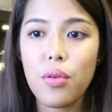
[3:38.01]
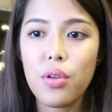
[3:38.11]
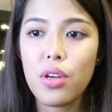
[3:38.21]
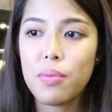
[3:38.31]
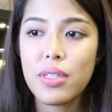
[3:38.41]

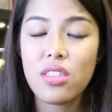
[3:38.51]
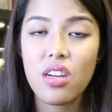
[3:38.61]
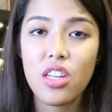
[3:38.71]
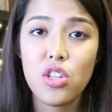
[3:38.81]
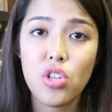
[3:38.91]
You could be
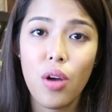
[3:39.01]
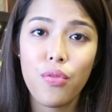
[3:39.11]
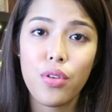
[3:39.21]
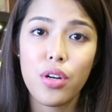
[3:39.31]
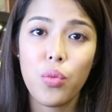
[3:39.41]
stuck in a
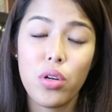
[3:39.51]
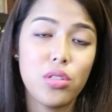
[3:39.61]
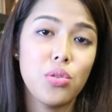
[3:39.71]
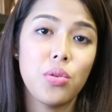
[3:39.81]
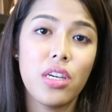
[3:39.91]
job for
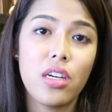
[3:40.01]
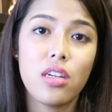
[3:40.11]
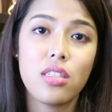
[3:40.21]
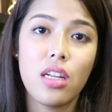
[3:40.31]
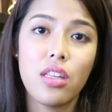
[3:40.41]
1-2
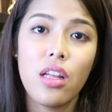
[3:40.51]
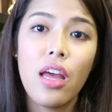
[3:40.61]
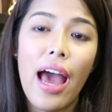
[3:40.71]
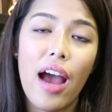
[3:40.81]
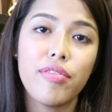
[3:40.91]
years, and
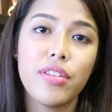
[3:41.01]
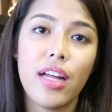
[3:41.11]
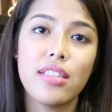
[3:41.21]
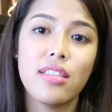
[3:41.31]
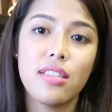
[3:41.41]
after
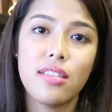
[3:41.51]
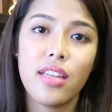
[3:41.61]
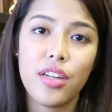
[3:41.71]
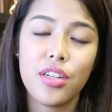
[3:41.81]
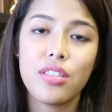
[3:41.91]
that
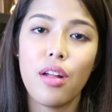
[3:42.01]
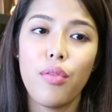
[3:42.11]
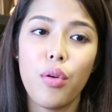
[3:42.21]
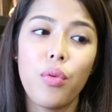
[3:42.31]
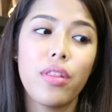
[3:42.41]
say to yourself,
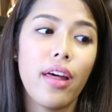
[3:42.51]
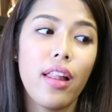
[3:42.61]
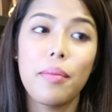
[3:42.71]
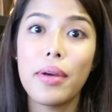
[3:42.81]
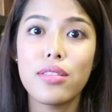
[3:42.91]
oh, what the
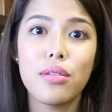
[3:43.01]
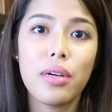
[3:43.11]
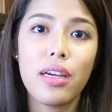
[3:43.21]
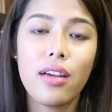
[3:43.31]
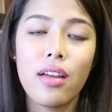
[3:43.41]
hell am I
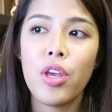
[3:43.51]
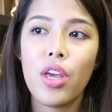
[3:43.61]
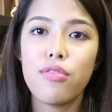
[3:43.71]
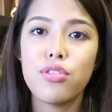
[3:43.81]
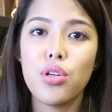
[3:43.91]
doing?
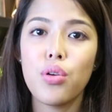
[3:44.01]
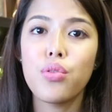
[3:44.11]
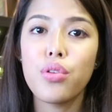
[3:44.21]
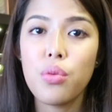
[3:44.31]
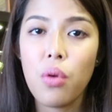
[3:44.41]
You have to know
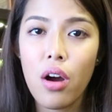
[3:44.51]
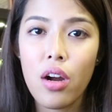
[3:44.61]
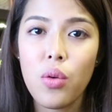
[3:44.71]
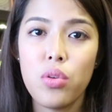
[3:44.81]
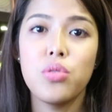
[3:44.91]
who you
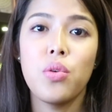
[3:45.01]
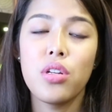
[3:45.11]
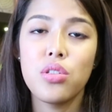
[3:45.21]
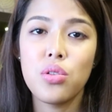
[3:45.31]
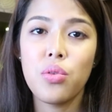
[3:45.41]
are, what you want
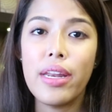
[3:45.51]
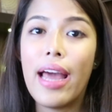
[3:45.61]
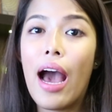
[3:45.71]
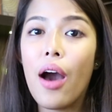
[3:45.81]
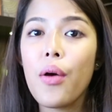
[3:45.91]
to do, and
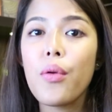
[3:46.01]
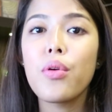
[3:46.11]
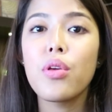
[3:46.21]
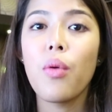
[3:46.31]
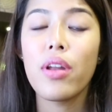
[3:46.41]
how
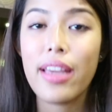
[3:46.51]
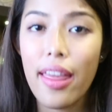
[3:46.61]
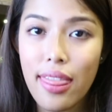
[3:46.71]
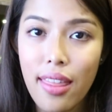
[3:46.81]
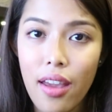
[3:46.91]
you want to
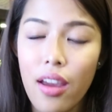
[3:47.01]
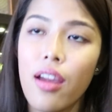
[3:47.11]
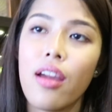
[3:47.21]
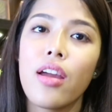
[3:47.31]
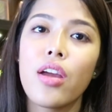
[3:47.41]
get there.